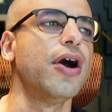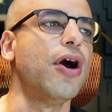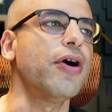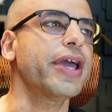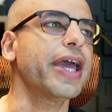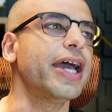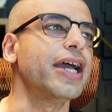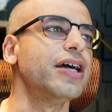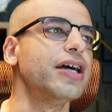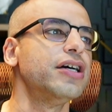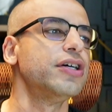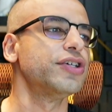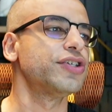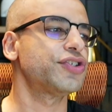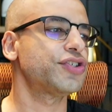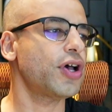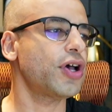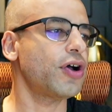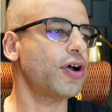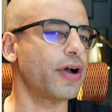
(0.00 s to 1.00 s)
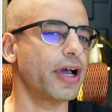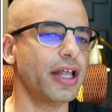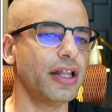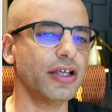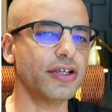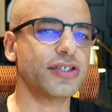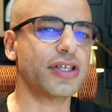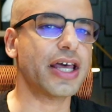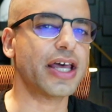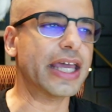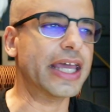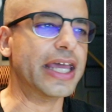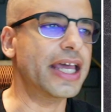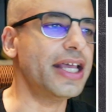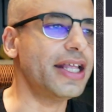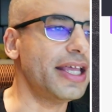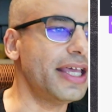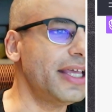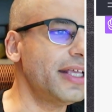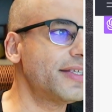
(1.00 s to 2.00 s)
Okay, so it looks like
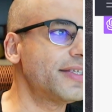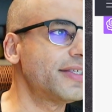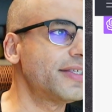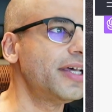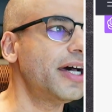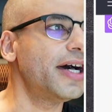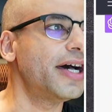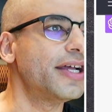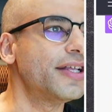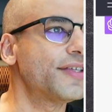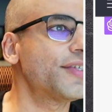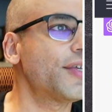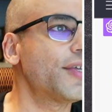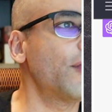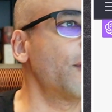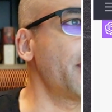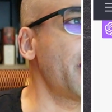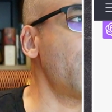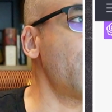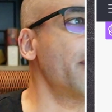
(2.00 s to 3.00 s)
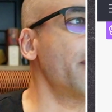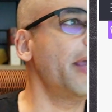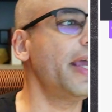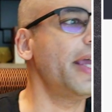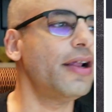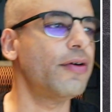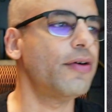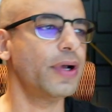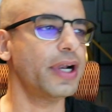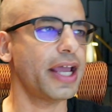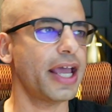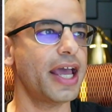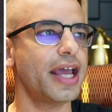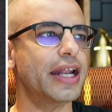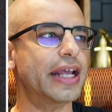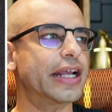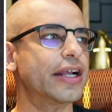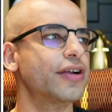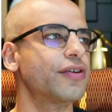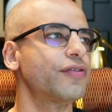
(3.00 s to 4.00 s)
it is done. So now it went
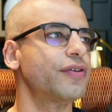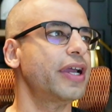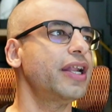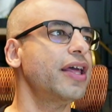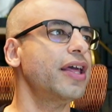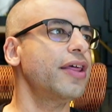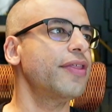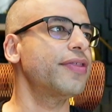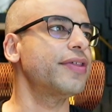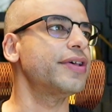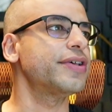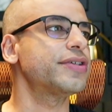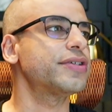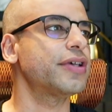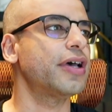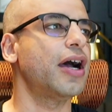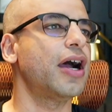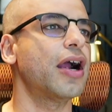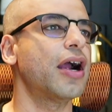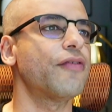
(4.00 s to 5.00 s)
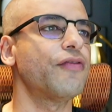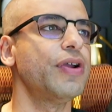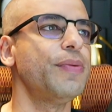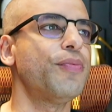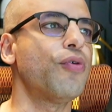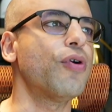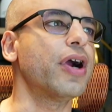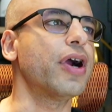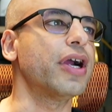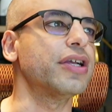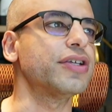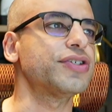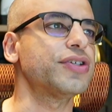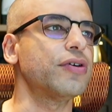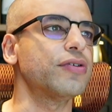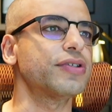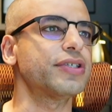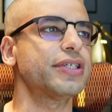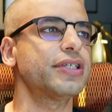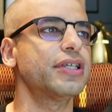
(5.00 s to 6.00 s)
ahead and created this report.
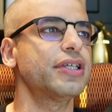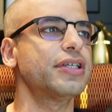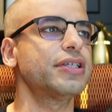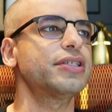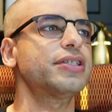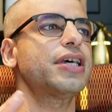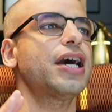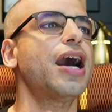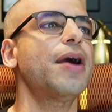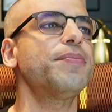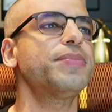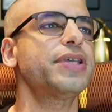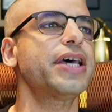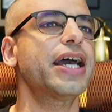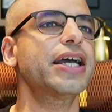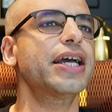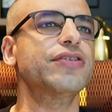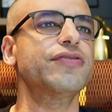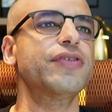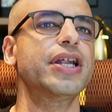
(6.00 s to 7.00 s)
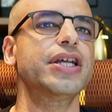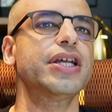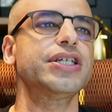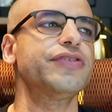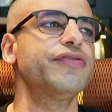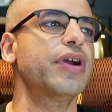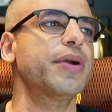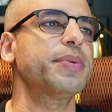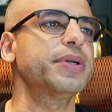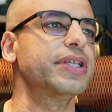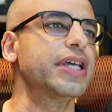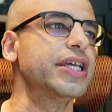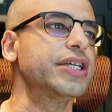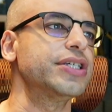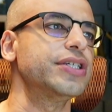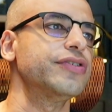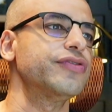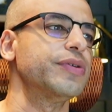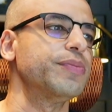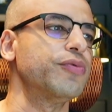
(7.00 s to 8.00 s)
So top tax strategy
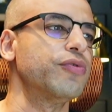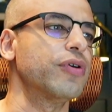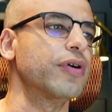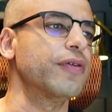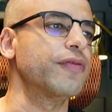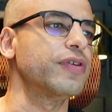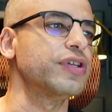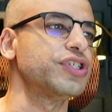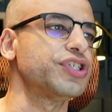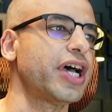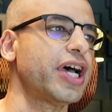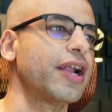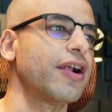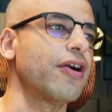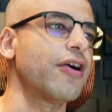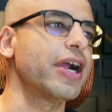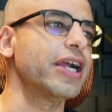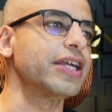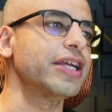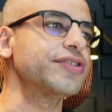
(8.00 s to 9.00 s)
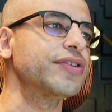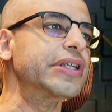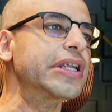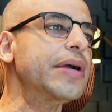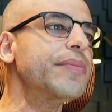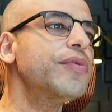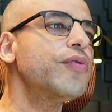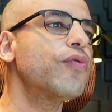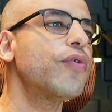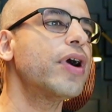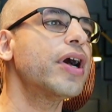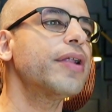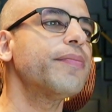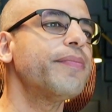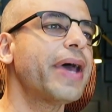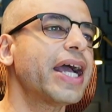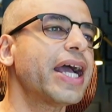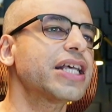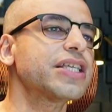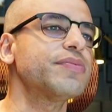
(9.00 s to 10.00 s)
recommendations report for John. All right, so number one,
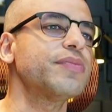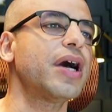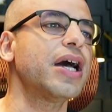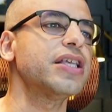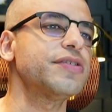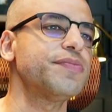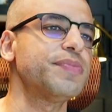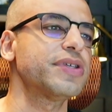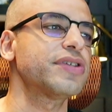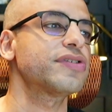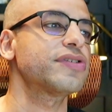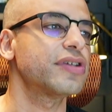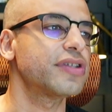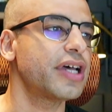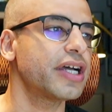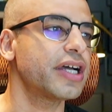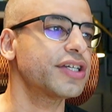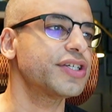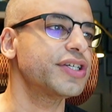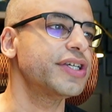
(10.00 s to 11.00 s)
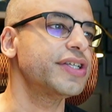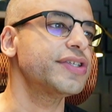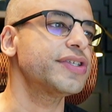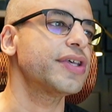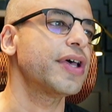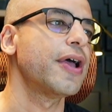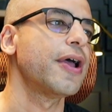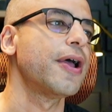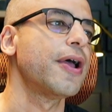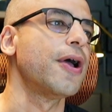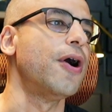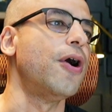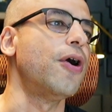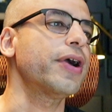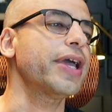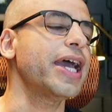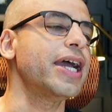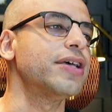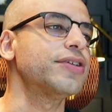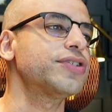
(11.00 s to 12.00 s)
maximize business deductions.
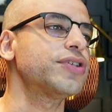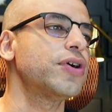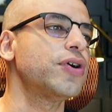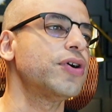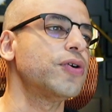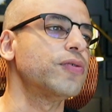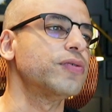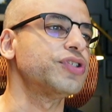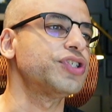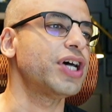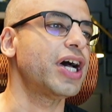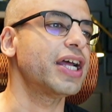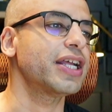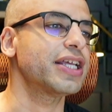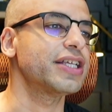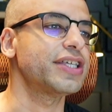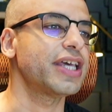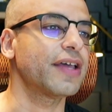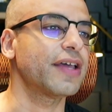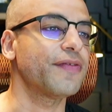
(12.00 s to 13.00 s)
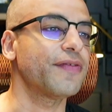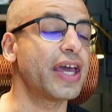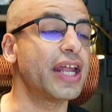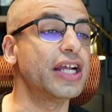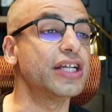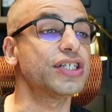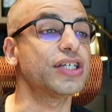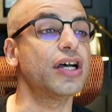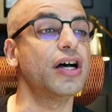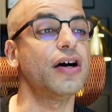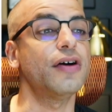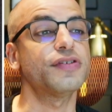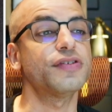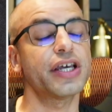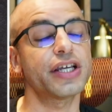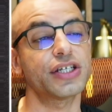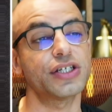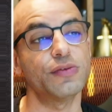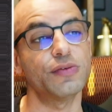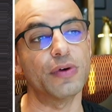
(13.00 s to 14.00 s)
Okay, so John can take advantage of
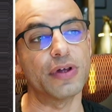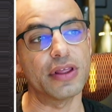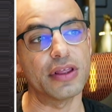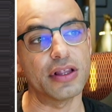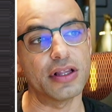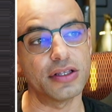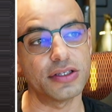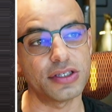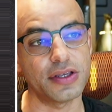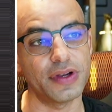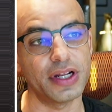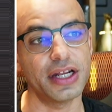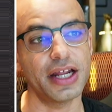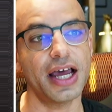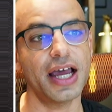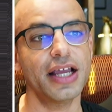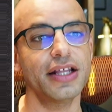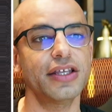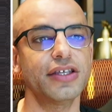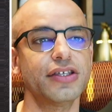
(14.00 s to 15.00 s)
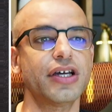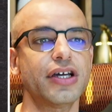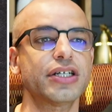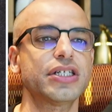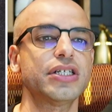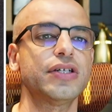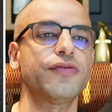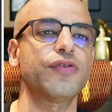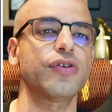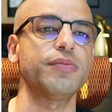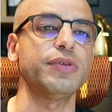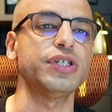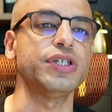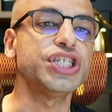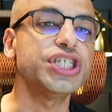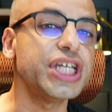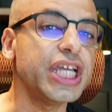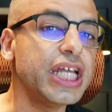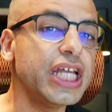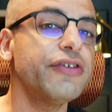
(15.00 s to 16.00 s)
Section 179 deduction for the
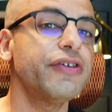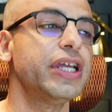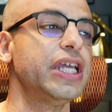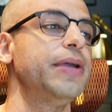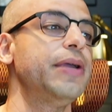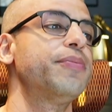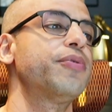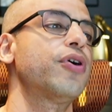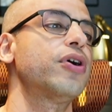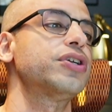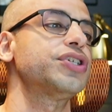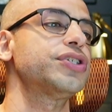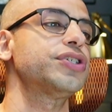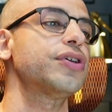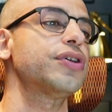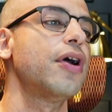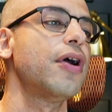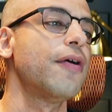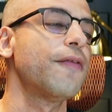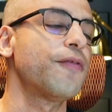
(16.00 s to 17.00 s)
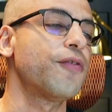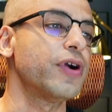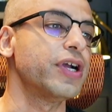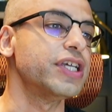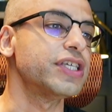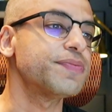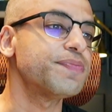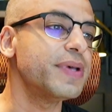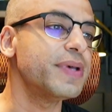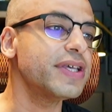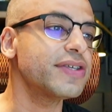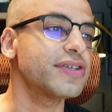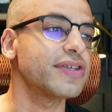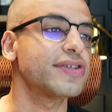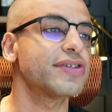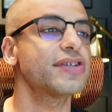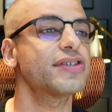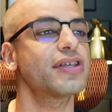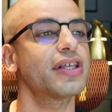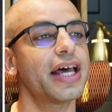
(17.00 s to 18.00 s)
machinery he purchased for his
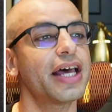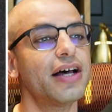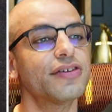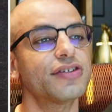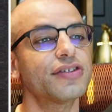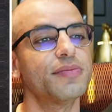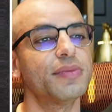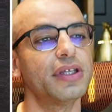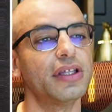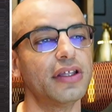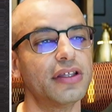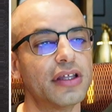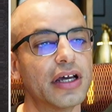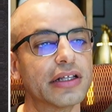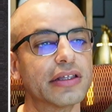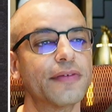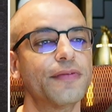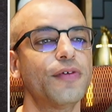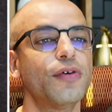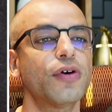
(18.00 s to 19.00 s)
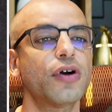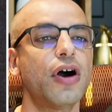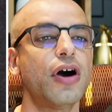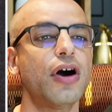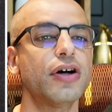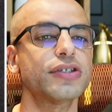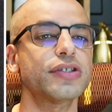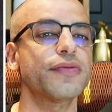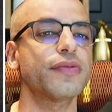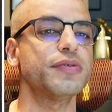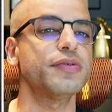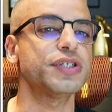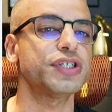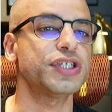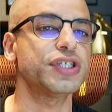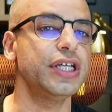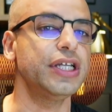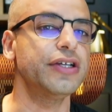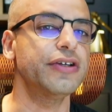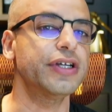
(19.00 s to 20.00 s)
business. This allows him to deduct the full cost of the
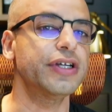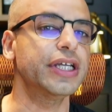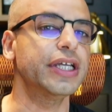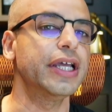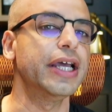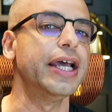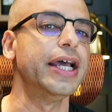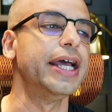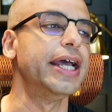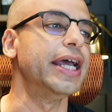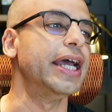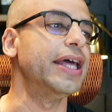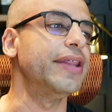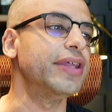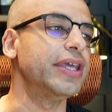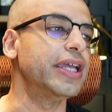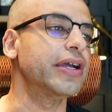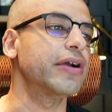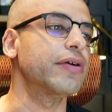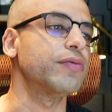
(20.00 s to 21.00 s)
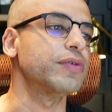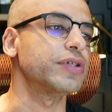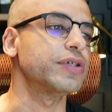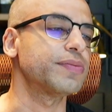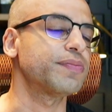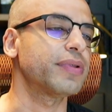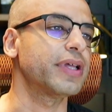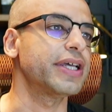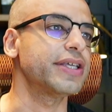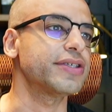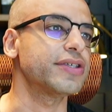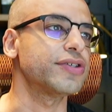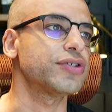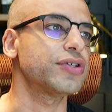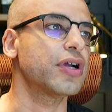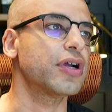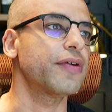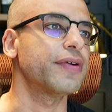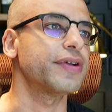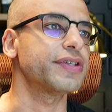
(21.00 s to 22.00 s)
machinery in the year it was placed in
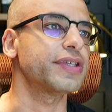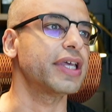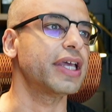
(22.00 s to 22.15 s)
service.